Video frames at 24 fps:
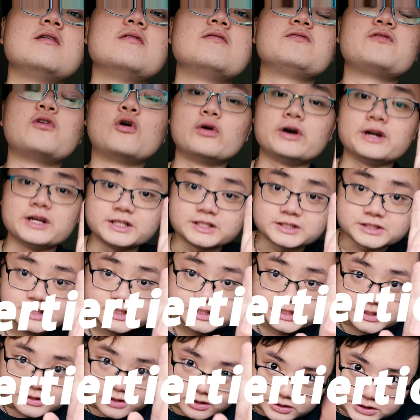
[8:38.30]
For
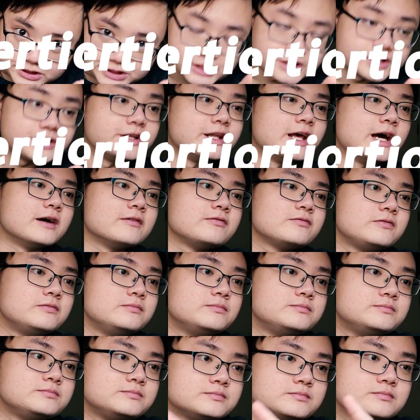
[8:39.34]
insertion depth,
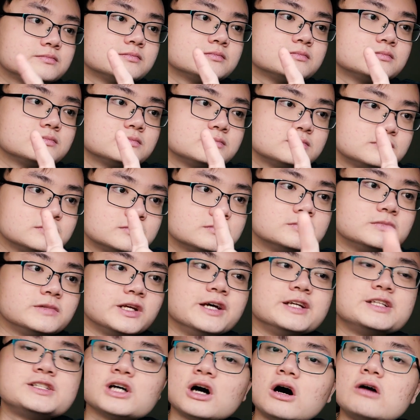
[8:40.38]

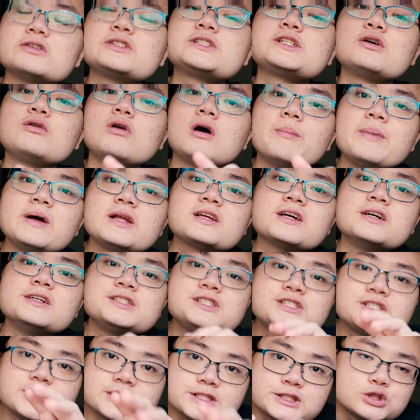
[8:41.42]
it's also a bit
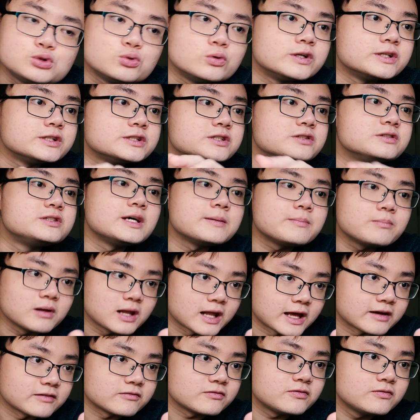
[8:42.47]
constituent to tip
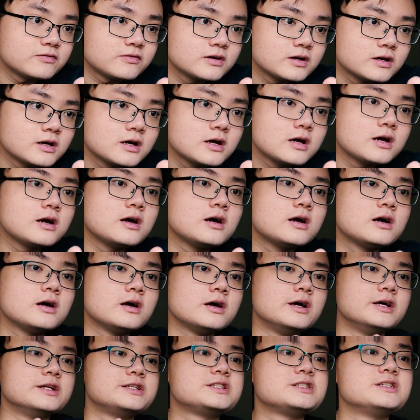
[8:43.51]
length.
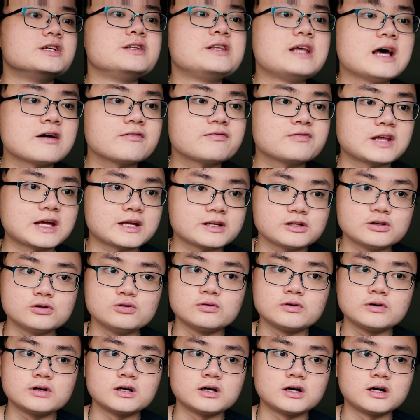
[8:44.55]
It's the depth that
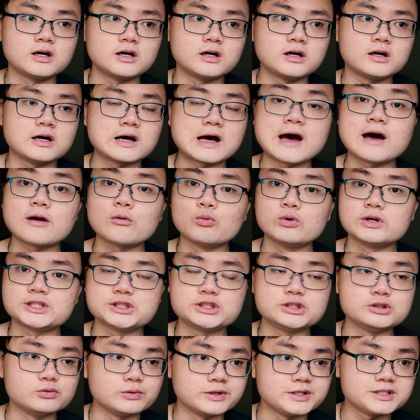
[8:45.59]
you uh, at
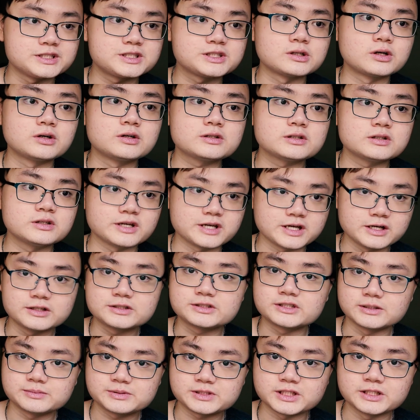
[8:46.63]
which you insert the ear
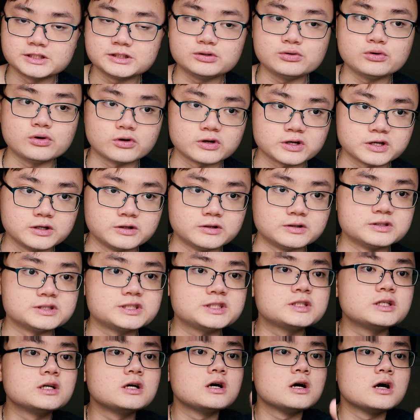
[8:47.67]
tips into your
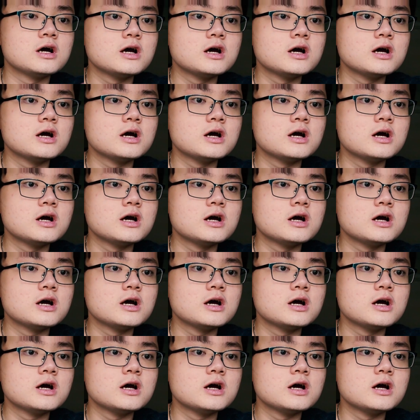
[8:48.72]
ears.